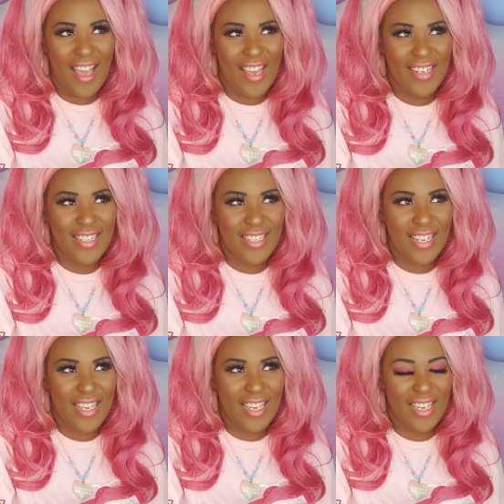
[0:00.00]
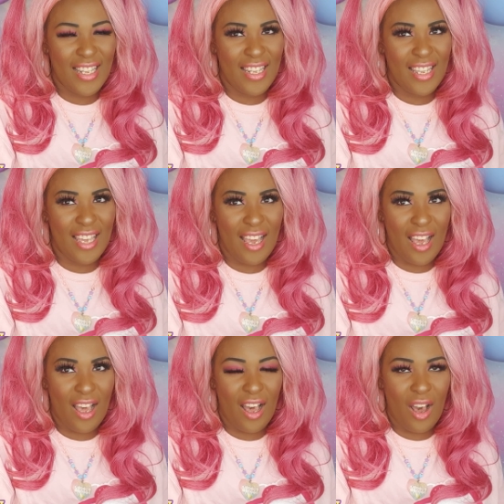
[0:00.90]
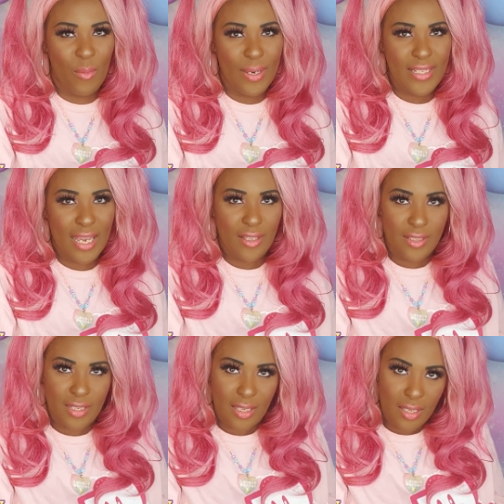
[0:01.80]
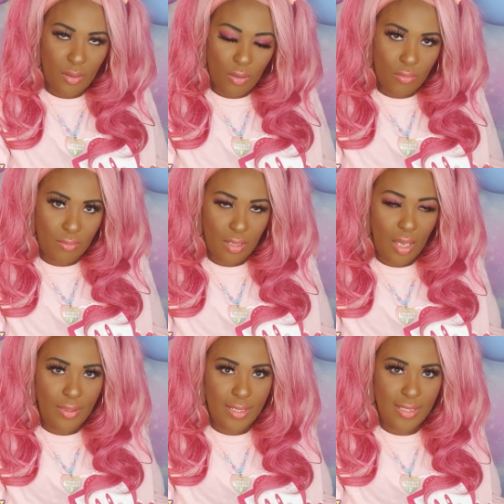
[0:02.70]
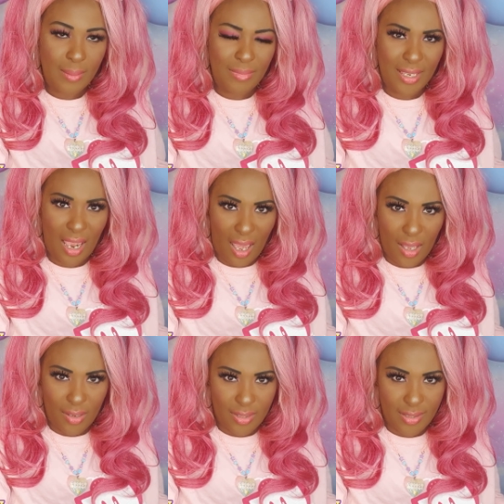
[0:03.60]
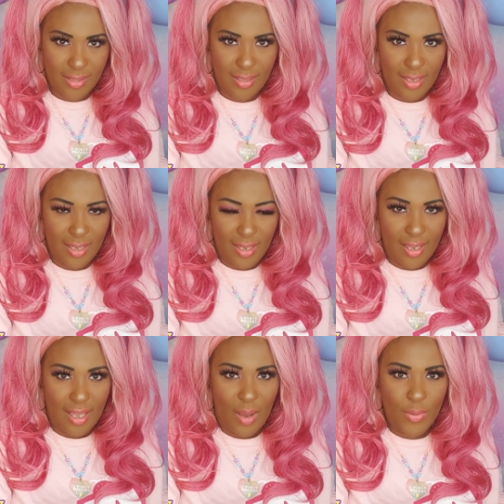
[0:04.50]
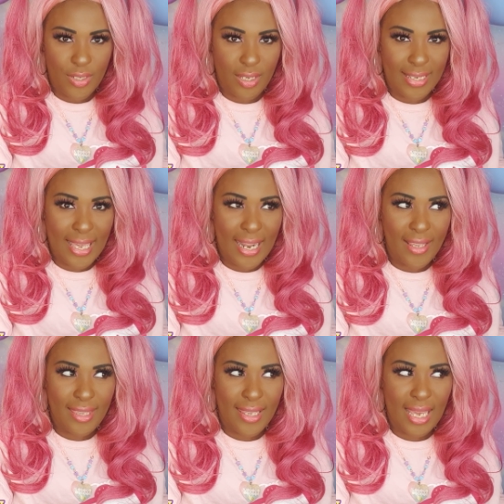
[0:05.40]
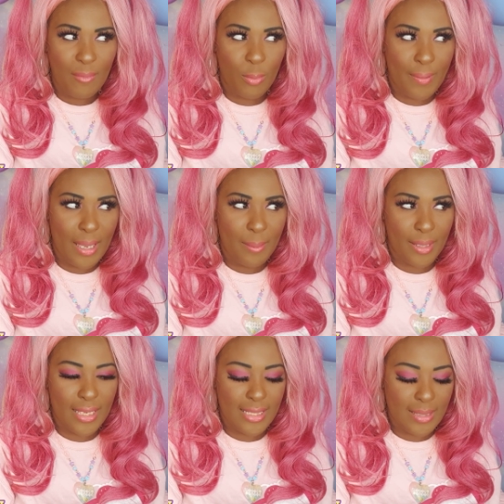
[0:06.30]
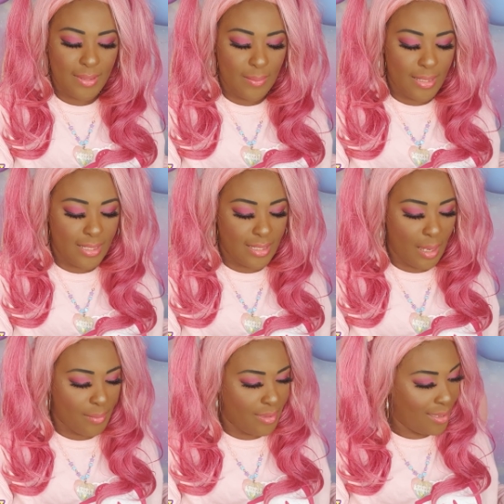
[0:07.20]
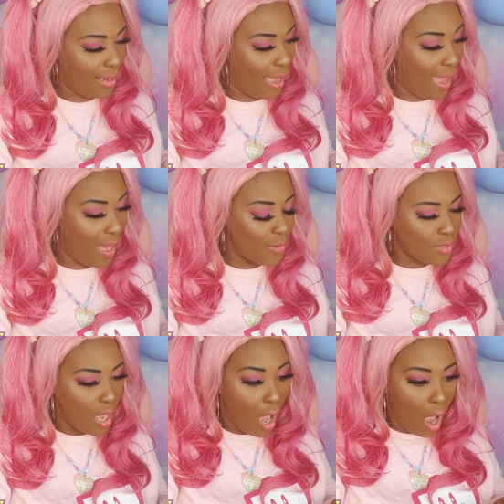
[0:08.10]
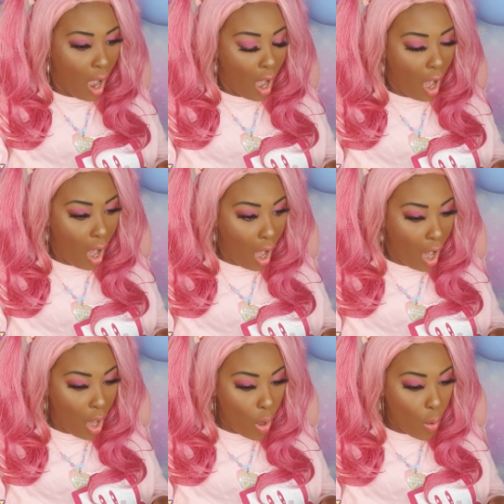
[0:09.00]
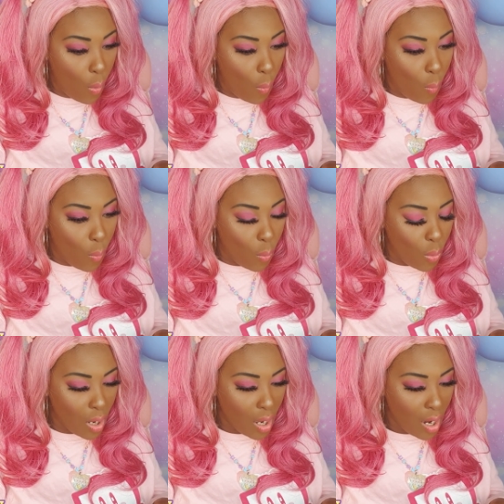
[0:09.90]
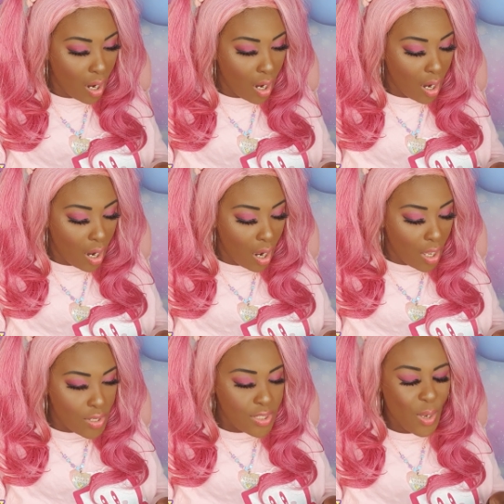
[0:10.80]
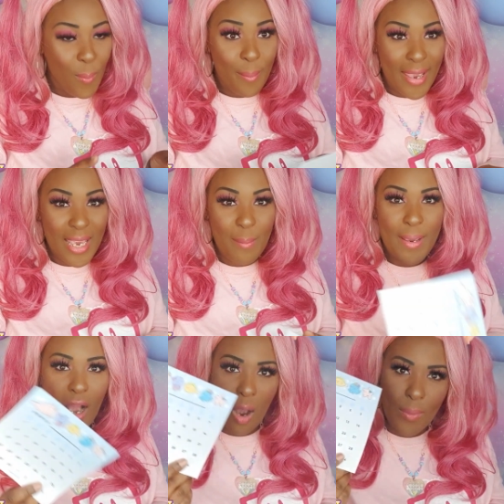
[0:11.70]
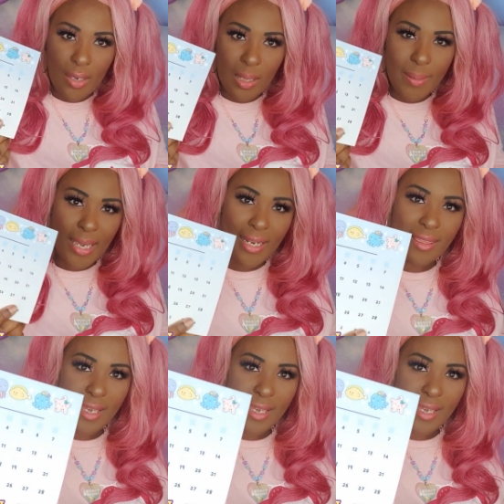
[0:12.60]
And are we down to, oh no, there's something else. I was gonna get out the enamel pin, but there seems to be something else. Oh, so maybe, are we gonna be getting